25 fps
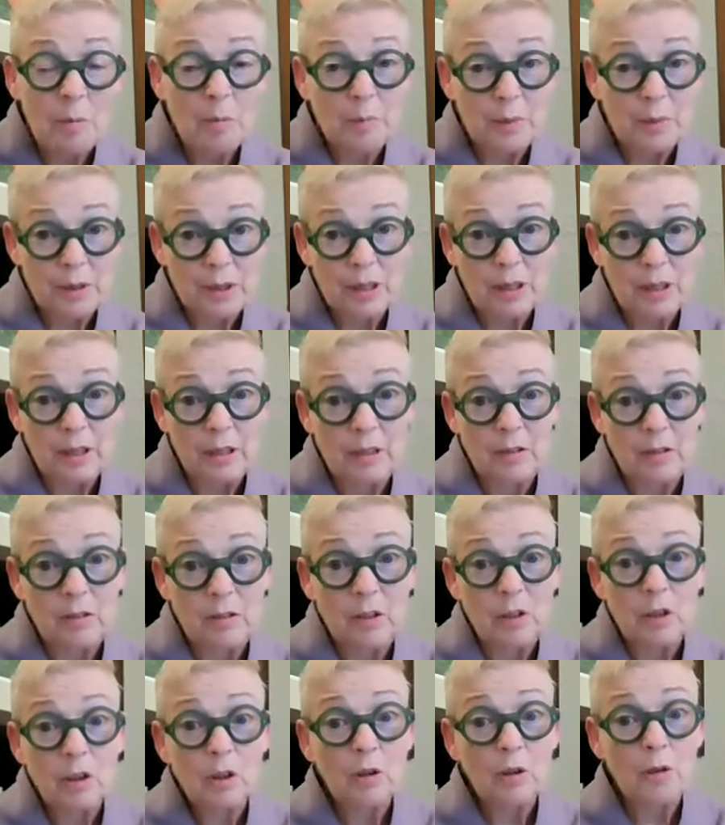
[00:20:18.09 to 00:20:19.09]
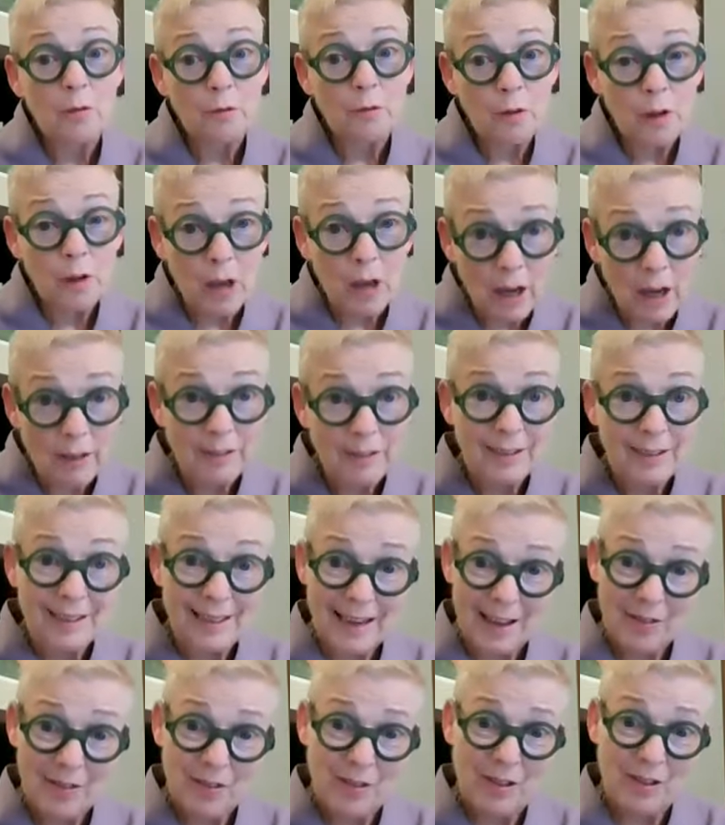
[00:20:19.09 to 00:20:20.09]
please, you've got to
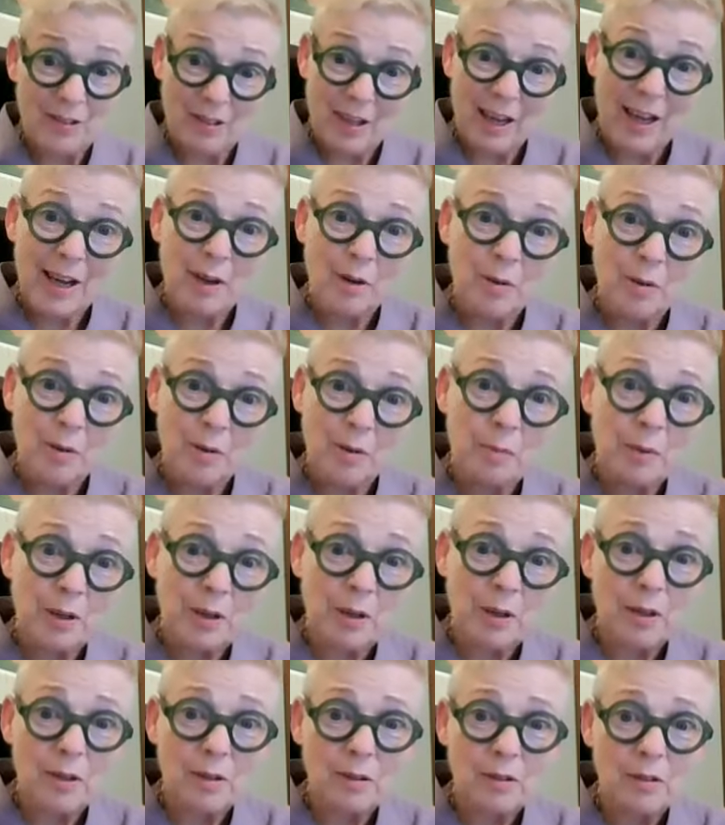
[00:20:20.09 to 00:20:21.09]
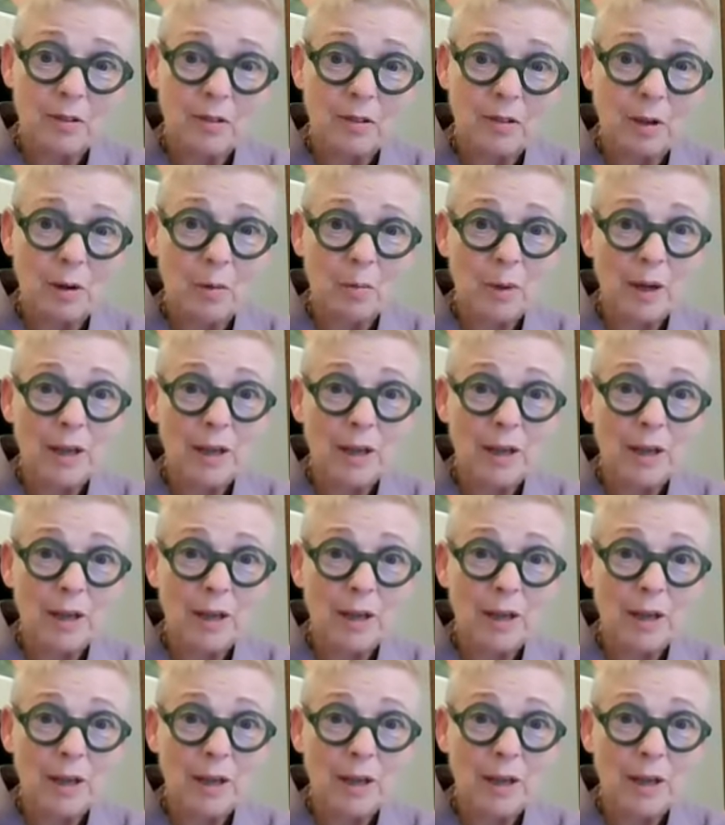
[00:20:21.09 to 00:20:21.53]
get this out, because, you know,